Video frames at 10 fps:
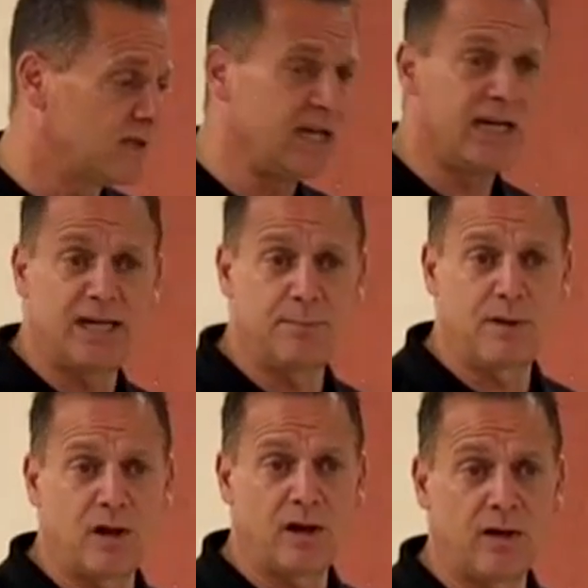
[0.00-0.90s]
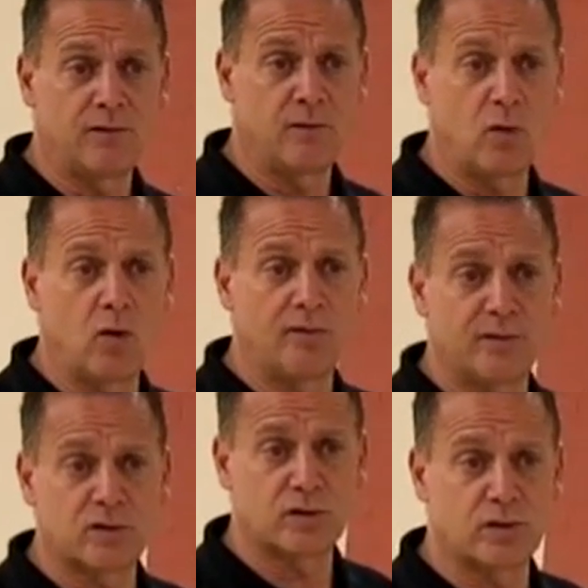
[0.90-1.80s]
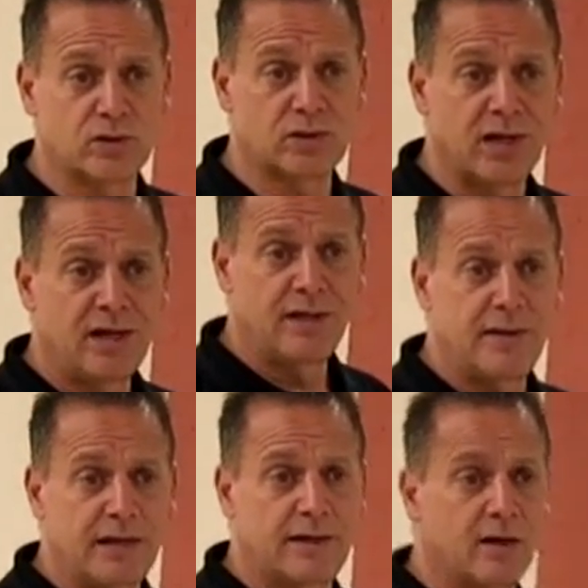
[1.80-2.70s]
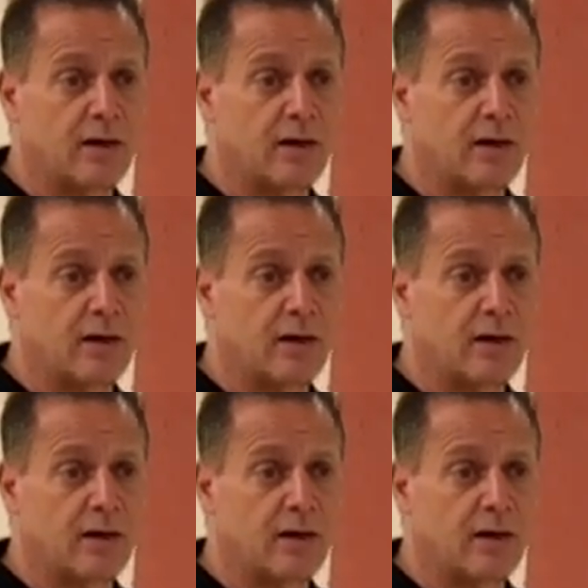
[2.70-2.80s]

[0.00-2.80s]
team of officers that